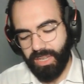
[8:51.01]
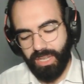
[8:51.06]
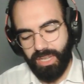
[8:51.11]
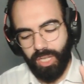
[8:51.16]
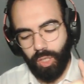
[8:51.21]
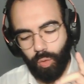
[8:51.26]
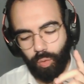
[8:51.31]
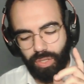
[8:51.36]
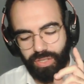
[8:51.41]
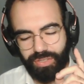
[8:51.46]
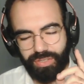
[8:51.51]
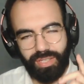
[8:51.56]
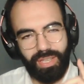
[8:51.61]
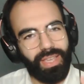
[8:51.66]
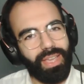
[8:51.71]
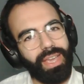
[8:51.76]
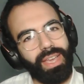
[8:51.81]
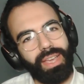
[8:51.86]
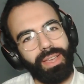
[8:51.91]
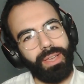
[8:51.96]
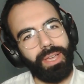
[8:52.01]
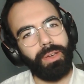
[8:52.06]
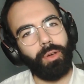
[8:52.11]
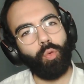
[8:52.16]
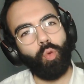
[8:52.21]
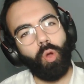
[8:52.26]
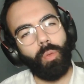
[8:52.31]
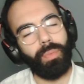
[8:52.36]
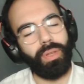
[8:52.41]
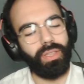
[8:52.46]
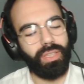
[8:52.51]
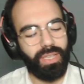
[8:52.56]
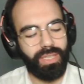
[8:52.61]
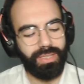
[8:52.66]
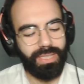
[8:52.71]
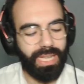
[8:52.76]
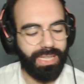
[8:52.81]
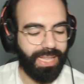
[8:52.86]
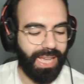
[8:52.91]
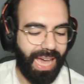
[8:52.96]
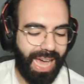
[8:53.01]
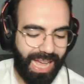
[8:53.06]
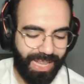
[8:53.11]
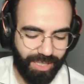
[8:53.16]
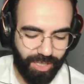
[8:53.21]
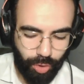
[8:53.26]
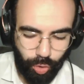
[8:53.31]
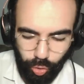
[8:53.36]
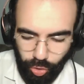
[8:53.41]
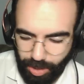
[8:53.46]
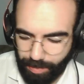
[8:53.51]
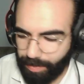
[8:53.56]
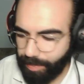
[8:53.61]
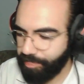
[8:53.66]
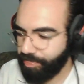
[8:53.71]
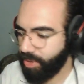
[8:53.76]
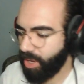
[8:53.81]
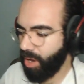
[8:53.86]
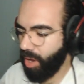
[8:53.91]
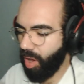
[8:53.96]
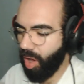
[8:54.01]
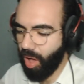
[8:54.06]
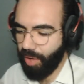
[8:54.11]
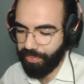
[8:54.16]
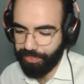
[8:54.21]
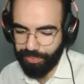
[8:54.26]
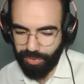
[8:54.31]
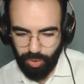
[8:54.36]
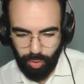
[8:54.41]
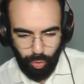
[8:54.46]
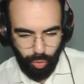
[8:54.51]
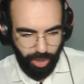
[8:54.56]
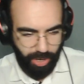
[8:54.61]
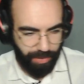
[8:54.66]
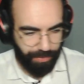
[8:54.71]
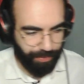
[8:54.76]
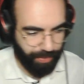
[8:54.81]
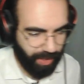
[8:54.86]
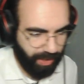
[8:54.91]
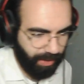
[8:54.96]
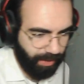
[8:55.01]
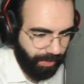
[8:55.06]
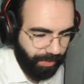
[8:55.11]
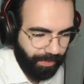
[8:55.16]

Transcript: It was a woman that had a dream of a river